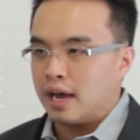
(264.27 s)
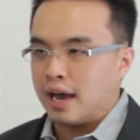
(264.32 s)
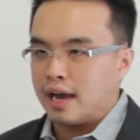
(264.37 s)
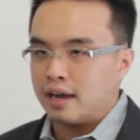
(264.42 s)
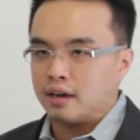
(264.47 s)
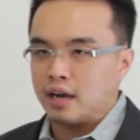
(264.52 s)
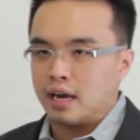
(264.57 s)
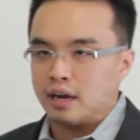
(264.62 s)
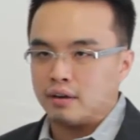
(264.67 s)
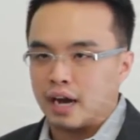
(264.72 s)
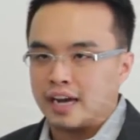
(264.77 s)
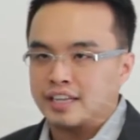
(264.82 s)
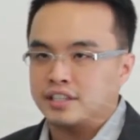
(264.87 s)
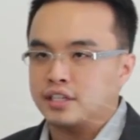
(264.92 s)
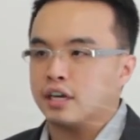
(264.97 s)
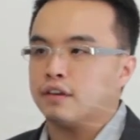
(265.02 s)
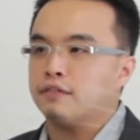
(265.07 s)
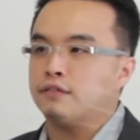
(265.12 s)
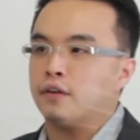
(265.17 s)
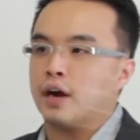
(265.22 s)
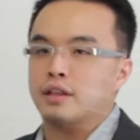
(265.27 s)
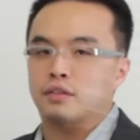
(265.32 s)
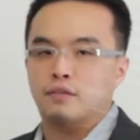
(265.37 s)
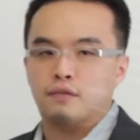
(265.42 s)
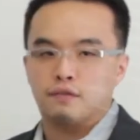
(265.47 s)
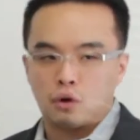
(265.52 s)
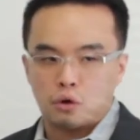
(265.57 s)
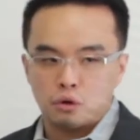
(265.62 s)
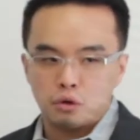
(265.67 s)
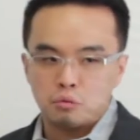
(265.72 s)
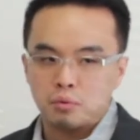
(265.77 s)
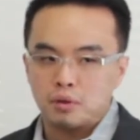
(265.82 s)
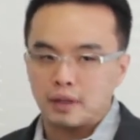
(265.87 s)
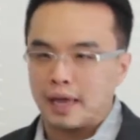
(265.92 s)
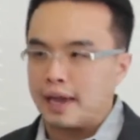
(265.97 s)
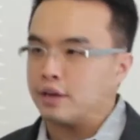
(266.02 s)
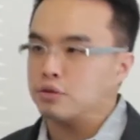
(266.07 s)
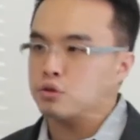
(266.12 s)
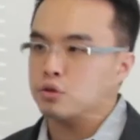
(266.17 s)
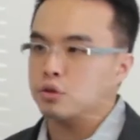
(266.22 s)
and identify the
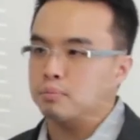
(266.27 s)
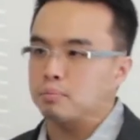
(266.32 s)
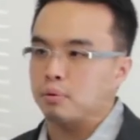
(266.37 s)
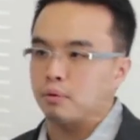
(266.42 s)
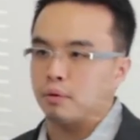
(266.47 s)
vulnerable entry